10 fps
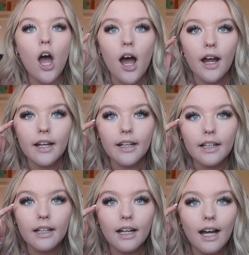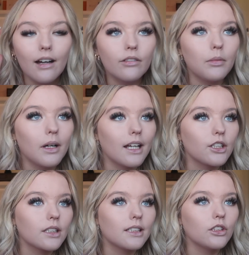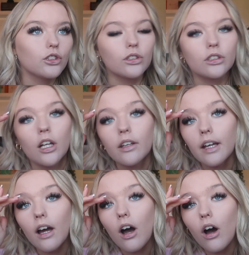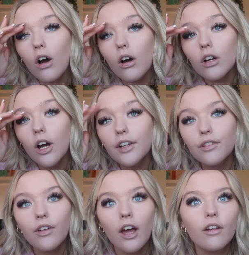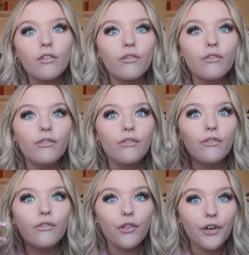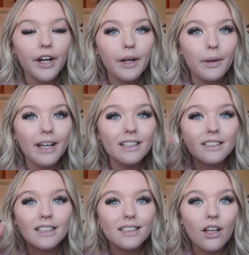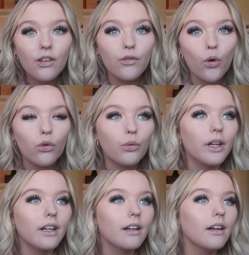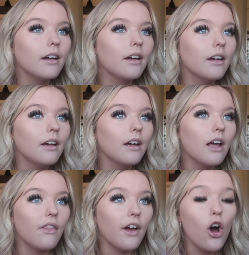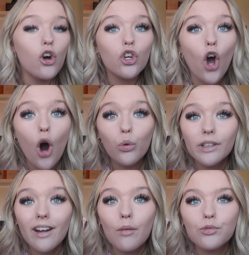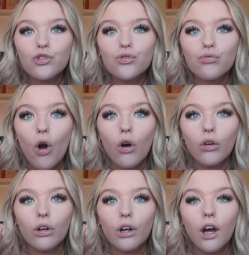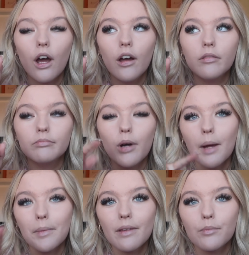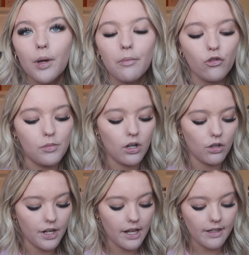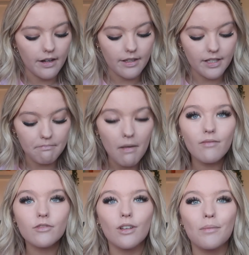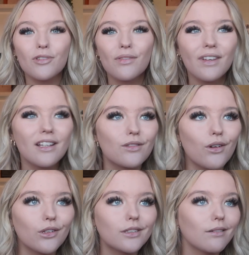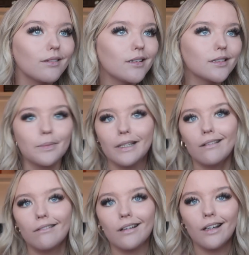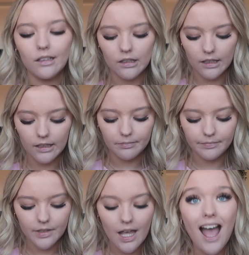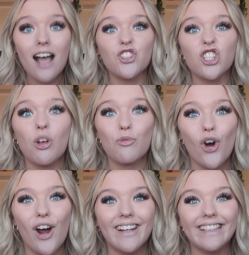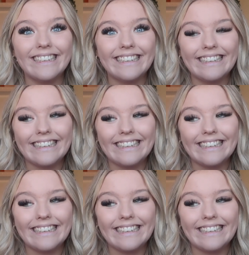I have my lash extensions done. They are kind of like 3 weeks. This is like the fourth week. They are holding up strong, but I'm getting them done before my holiday at the end of this month. So I'm just, fingers crossed, they'll last a bit longer. Actually, stop crying.